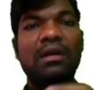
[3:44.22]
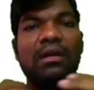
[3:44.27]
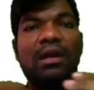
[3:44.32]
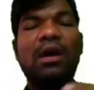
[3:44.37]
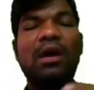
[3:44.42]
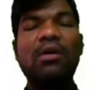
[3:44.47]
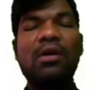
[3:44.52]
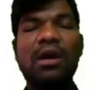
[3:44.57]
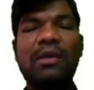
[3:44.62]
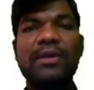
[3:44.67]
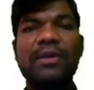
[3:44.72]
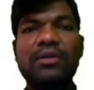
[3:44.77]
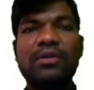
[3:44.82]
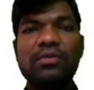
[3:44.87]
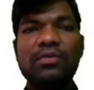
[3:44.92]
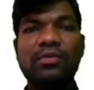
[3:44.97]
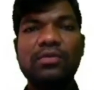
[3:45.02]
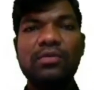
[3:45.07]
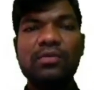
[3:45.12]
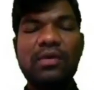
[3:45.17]
Now coming
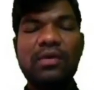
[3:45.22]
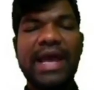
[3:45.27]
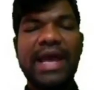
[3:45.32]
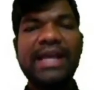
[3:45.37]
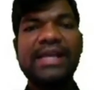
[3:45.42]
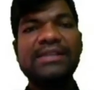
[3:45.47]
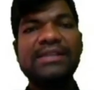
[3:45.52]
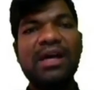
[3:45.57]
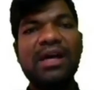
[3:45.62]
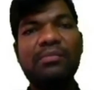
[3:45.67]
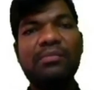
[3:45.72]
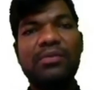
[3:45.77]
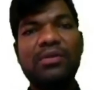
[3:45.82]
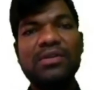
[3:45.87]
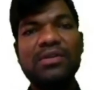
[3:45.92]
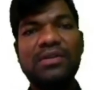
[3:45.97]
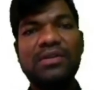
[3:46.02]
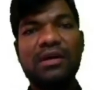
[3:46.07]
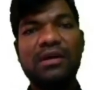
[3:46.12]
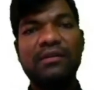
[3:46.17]
to
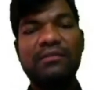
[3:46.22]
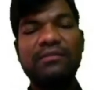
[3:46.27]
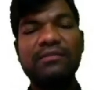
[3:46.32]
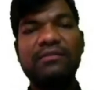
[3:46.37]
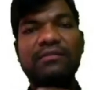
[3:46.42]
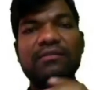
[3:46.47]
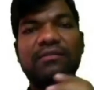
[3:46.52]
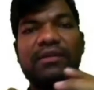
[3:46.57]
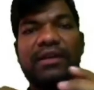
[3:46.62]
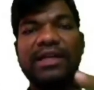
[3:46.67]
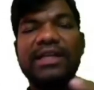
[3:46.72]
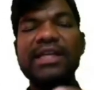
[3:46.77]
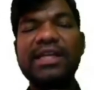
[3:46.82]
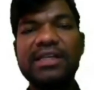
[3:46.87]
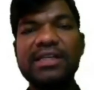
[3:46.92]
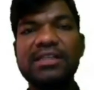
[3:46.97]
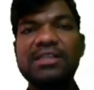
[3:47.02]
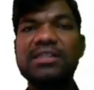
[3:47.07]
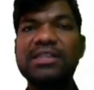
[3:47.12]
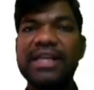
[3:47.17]
examples of
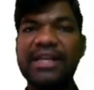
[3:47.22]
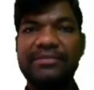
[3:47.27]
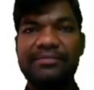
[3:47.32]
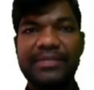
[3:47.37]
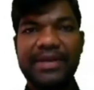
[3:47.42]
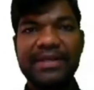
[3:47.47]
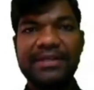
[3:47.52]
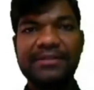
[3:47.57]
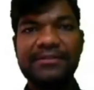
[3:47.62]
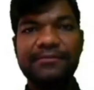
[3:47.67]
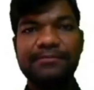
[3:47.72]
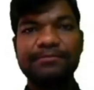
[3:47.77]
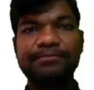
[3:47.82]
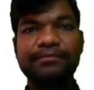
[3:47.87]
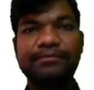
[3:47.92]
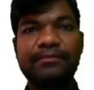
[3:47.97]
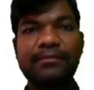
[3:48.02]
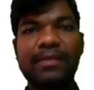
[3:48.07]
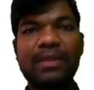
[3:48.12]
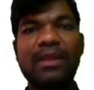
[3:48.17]
return statement.
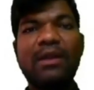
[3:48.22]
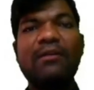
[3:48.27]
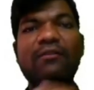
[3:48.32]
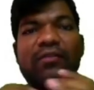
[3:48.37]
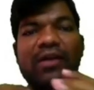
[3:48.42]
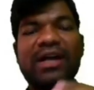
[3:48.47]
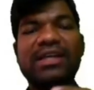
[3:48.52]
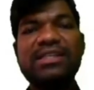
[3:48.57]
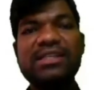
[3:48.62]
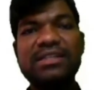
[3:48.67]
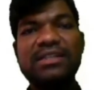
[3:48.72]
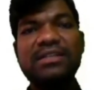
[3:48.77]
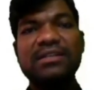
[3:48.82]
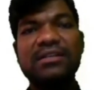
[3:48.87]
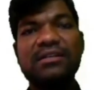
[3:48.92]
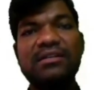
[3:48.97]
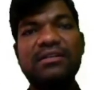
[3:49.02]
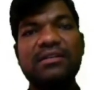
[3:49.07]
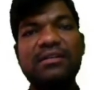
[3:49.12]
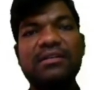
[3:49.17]
First,
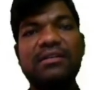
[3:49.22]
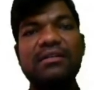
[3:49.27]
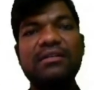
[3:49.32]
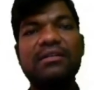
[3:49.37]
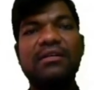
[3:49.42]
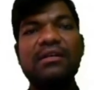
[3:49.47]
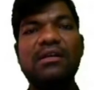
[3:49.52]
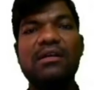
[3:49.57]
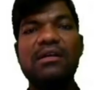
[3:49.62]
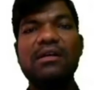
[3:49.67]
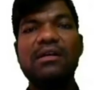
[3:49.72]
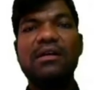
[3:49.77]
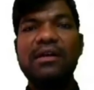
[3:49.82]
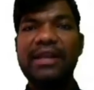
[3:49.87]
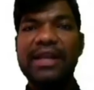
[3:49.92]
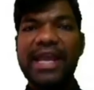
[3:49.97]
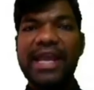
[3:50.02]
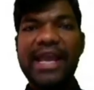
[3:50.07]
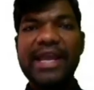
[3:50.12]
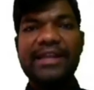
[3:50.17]

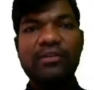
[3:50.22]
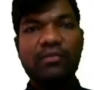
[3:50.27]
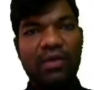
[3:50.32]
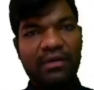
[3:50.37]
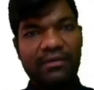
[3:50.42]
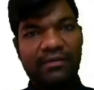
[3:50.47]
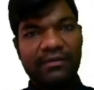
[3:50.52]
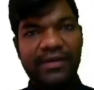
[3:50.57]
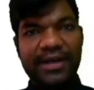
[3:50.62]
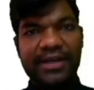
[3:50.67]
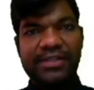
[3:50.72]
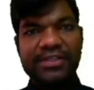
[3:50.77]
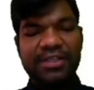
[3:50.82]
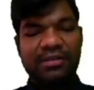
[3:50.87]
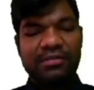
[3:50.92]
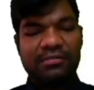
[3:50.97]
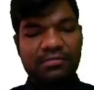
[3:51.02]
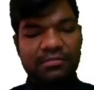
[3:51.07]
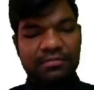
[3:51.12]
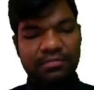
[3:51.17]
create one
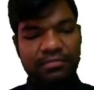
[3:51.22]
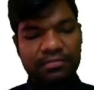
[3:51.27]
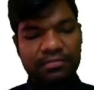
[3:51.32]
function,